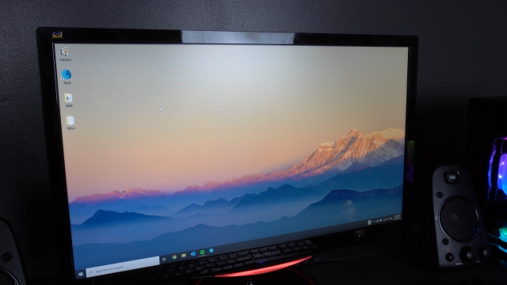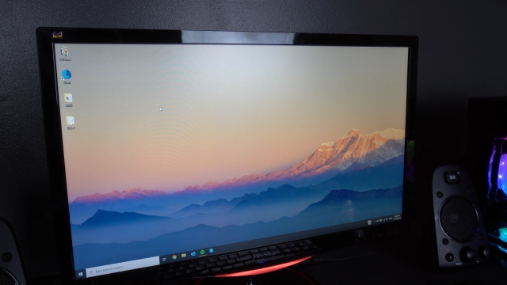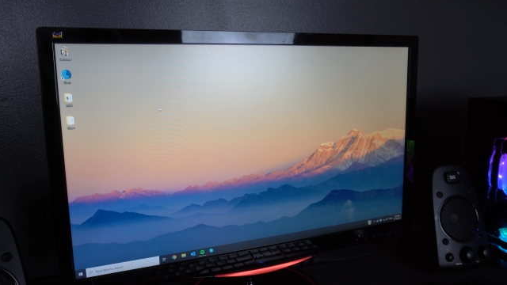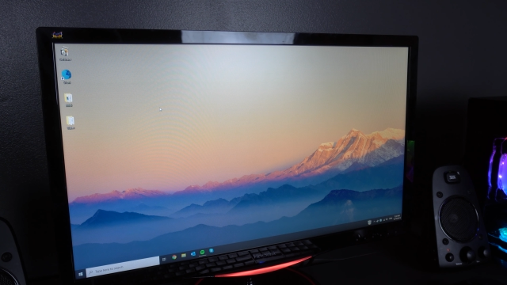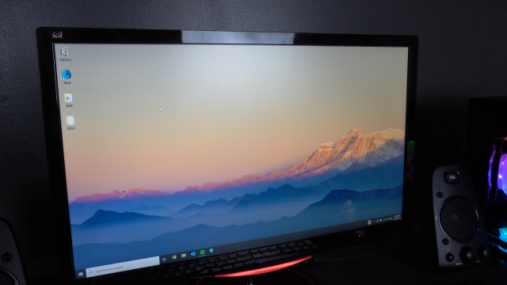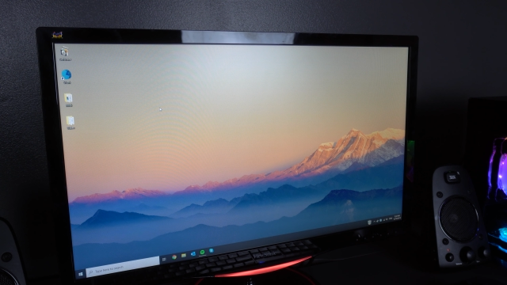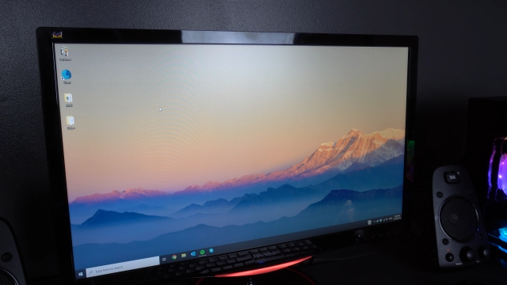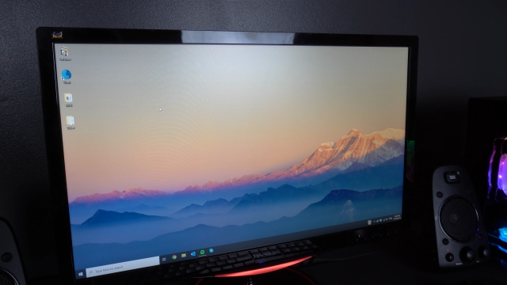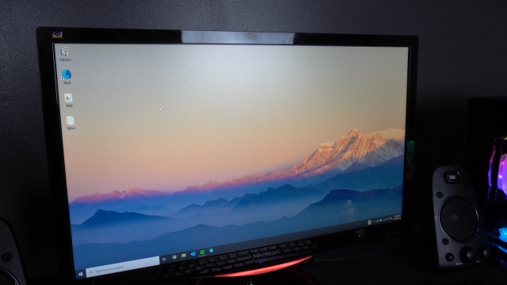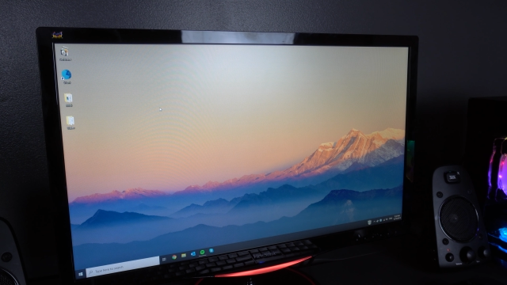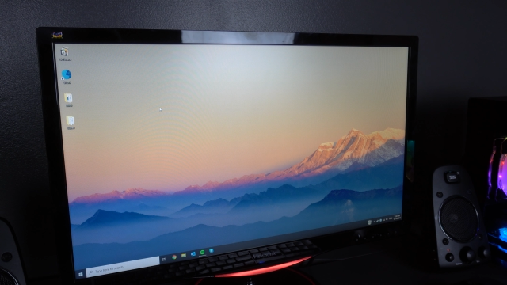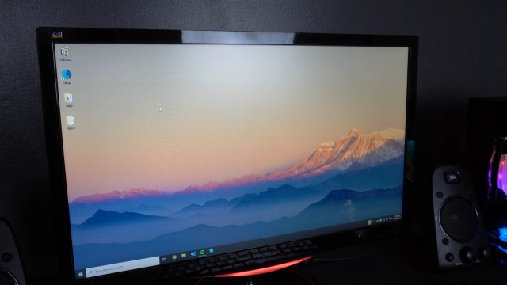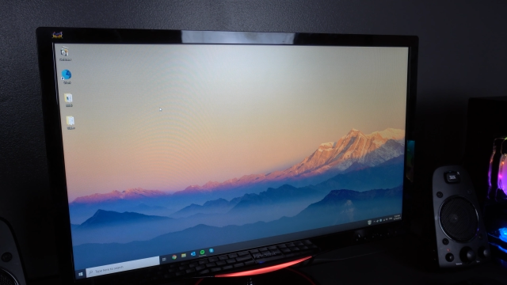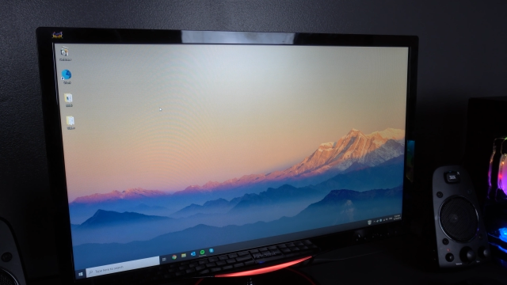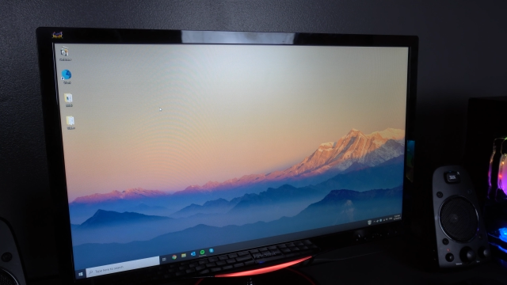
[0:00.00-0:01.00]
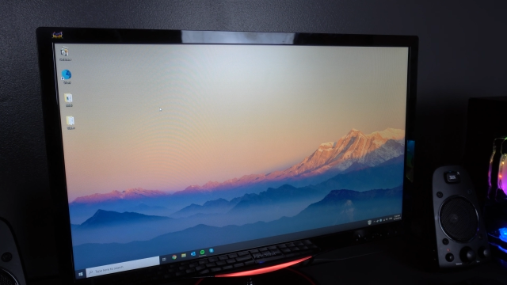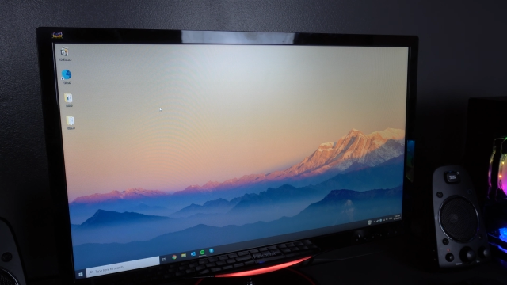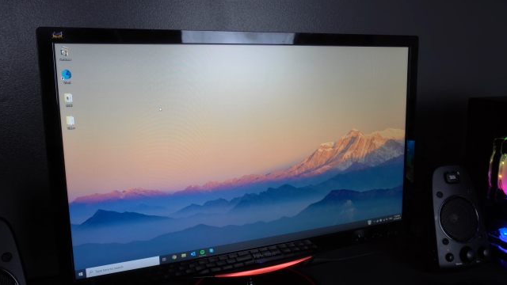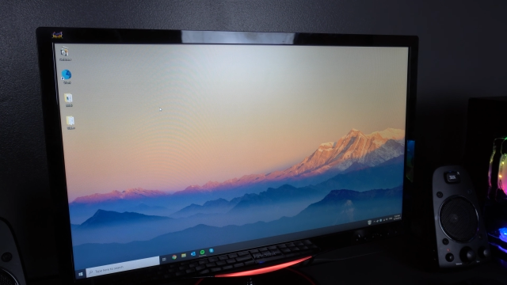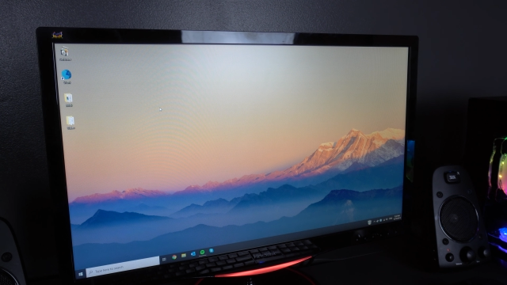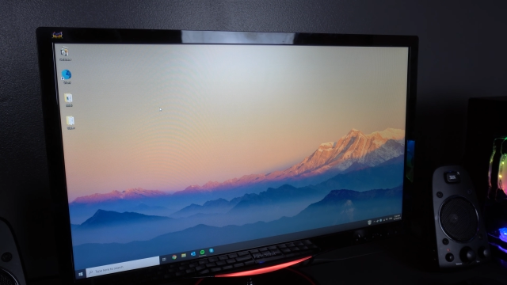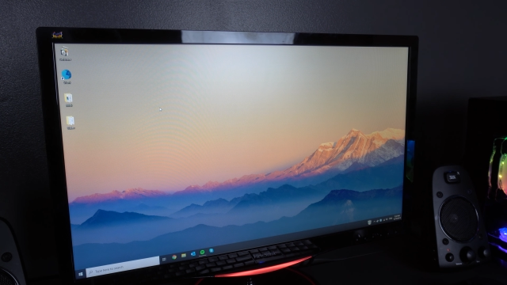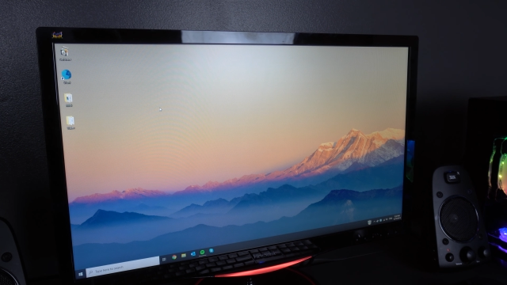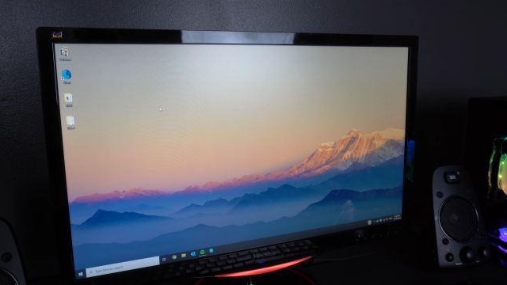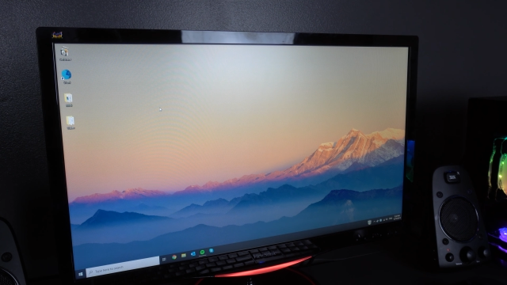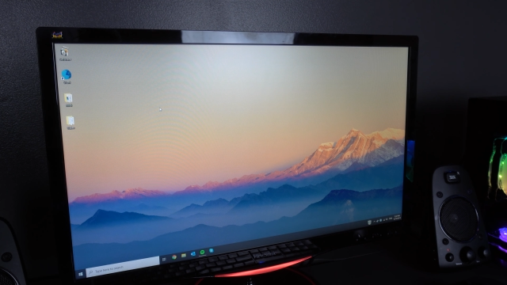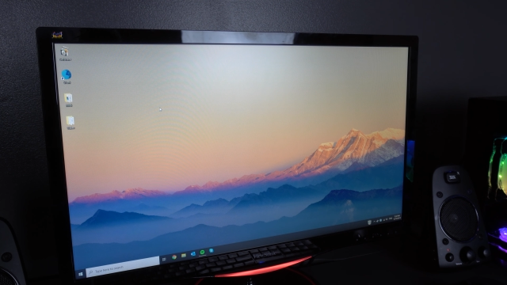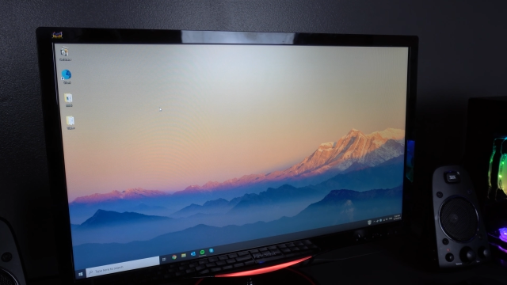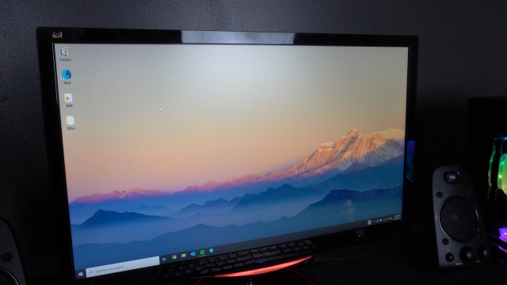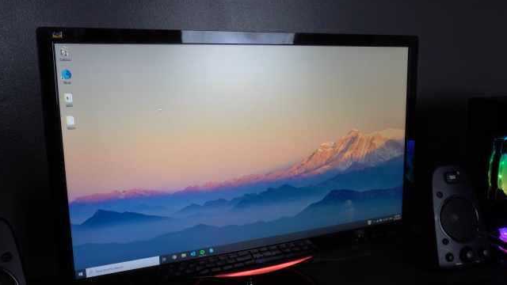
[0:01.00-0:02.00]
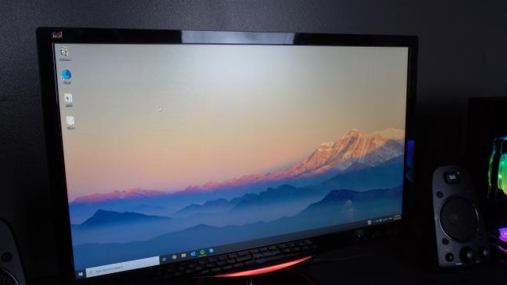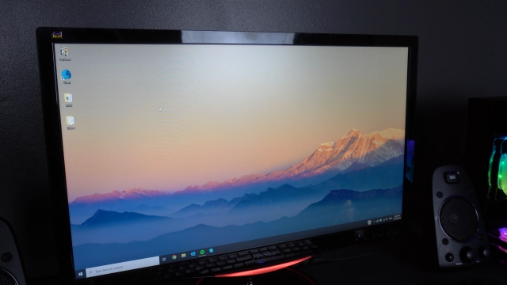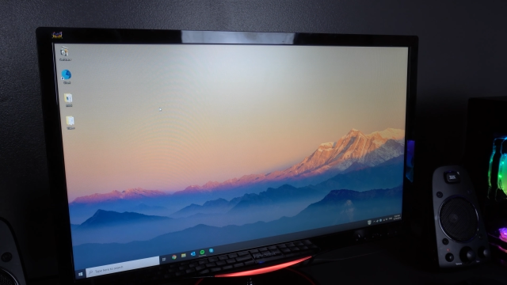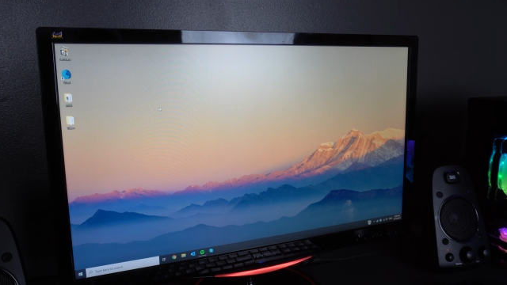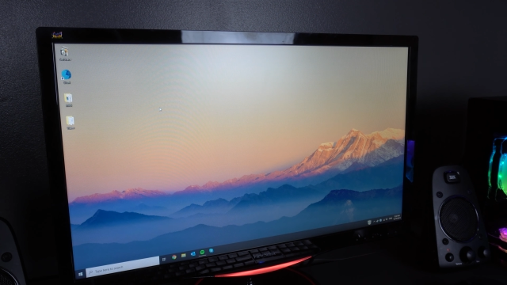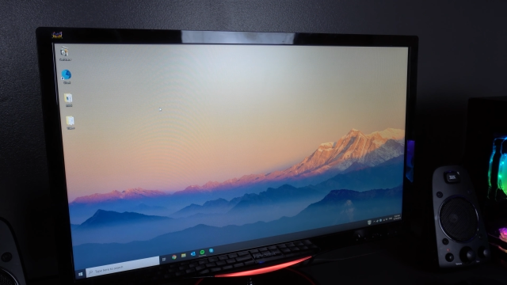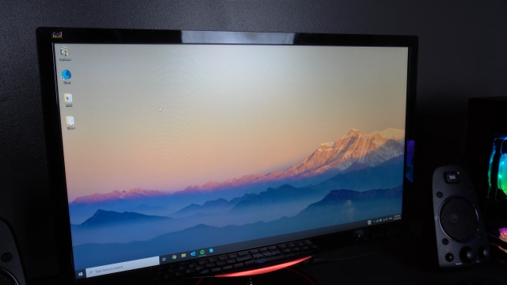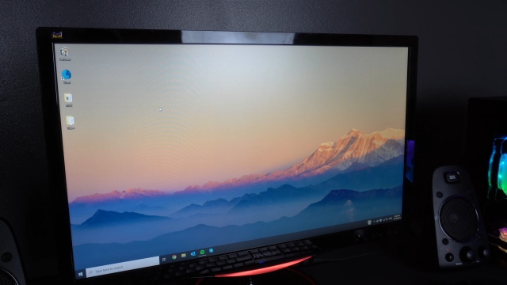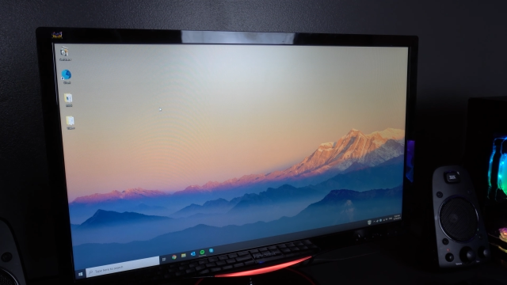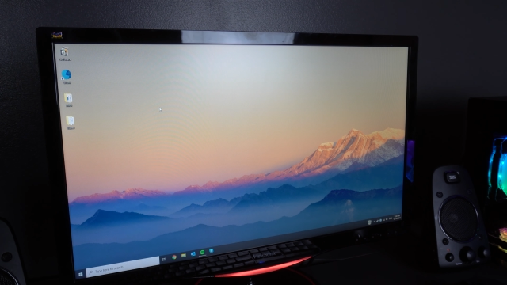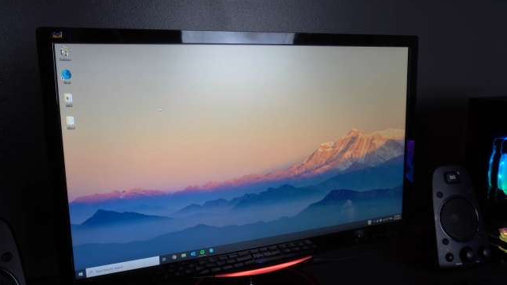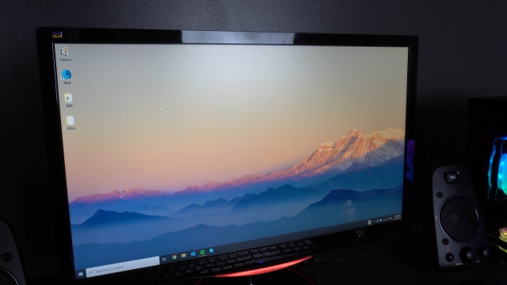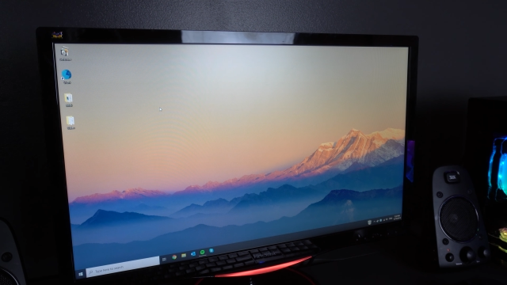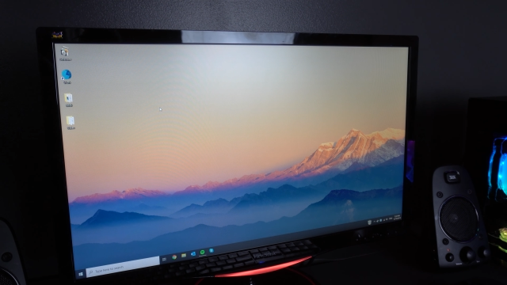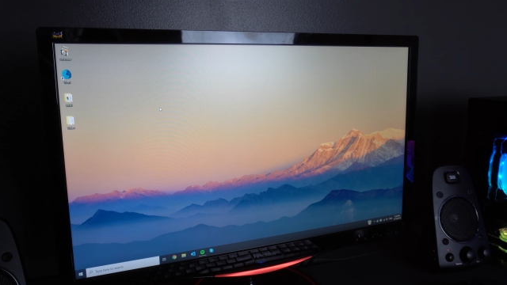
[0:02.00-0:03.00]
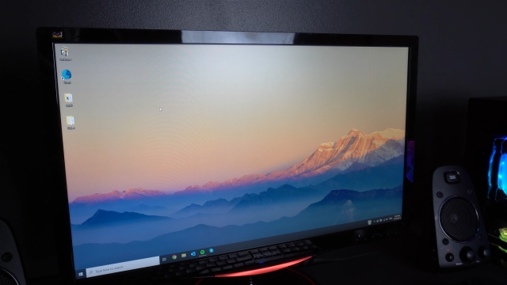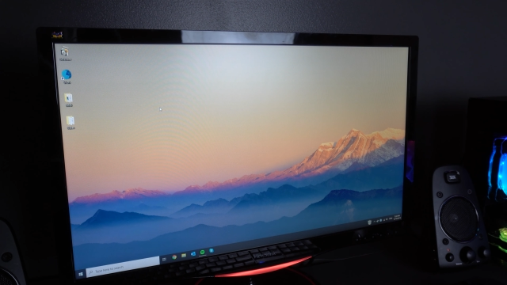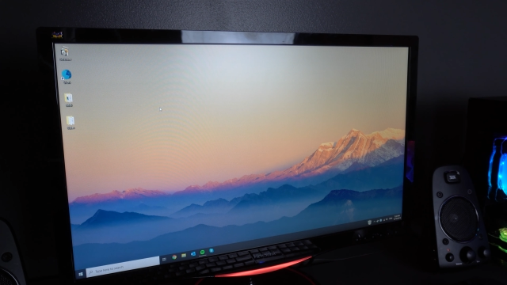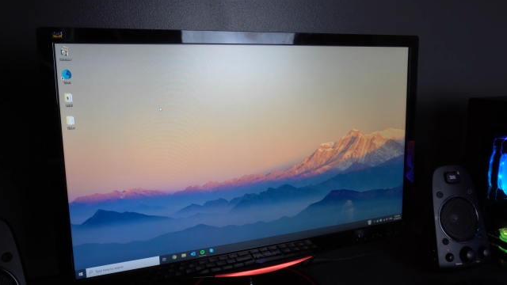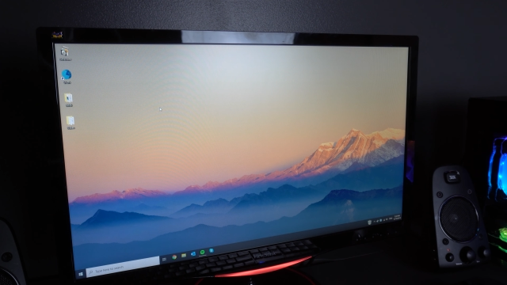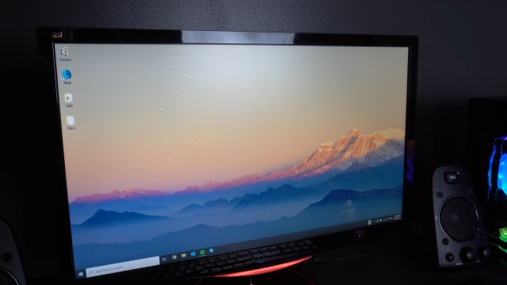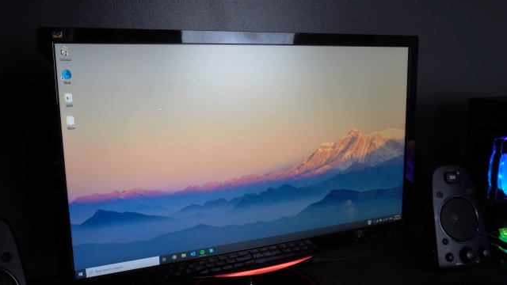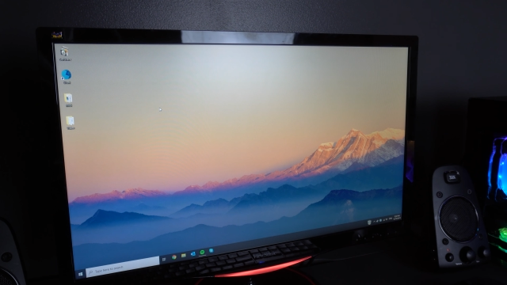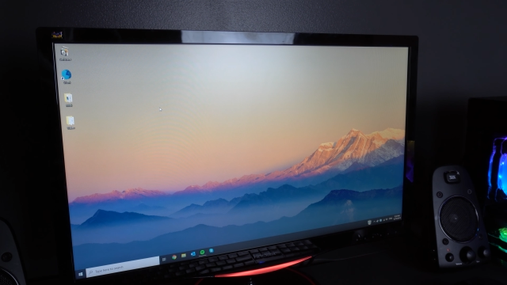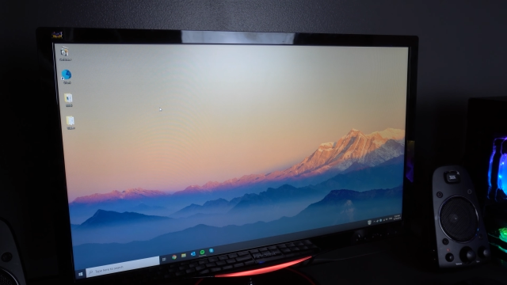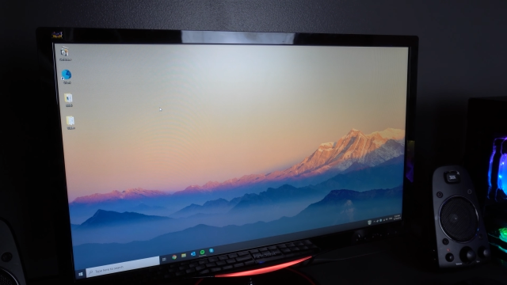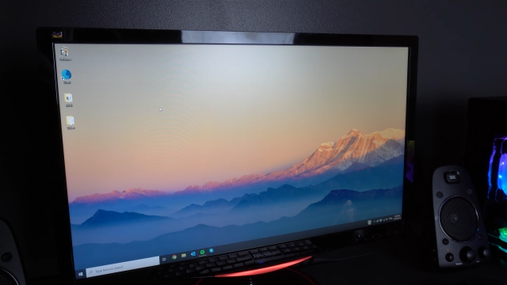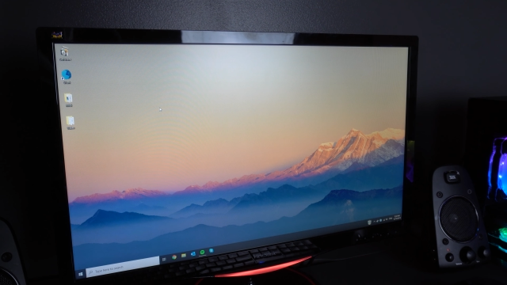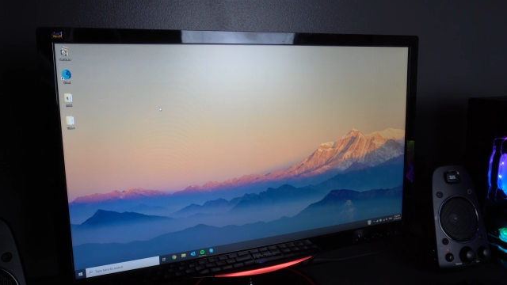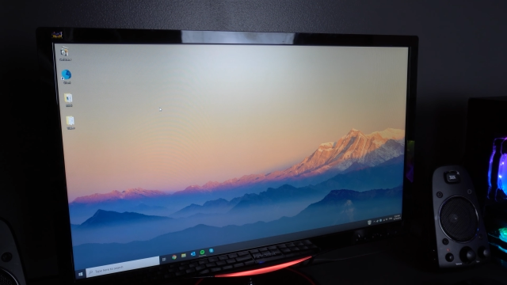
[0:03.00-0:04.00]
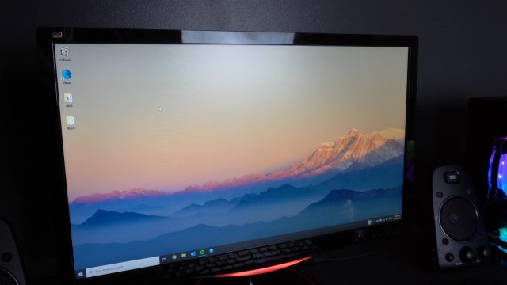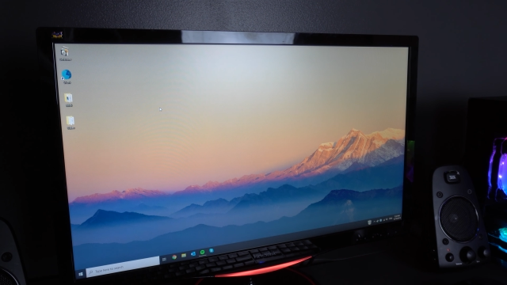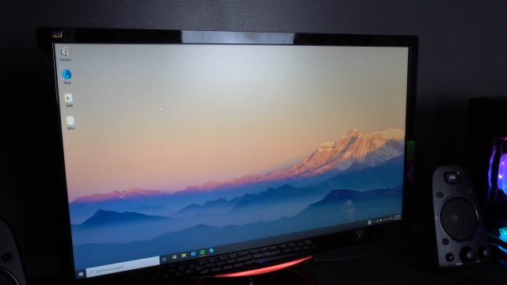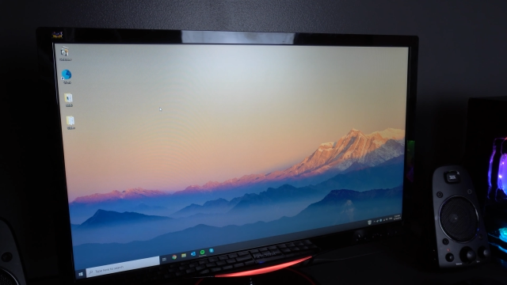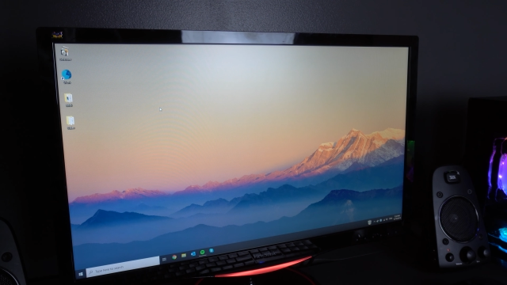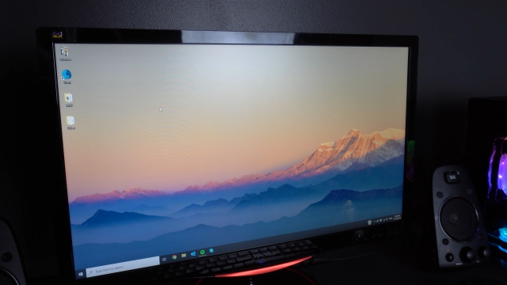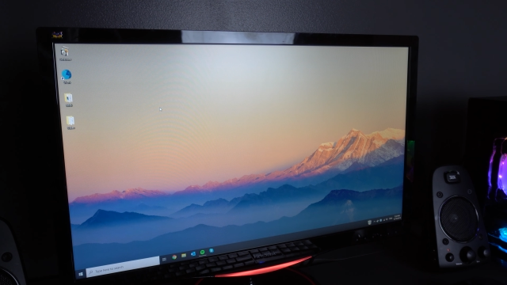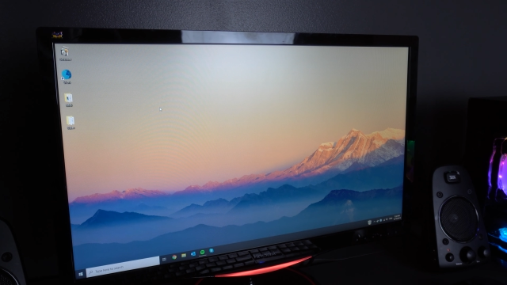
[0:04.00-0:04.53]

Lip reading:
No face is visible, so there are no lips to read.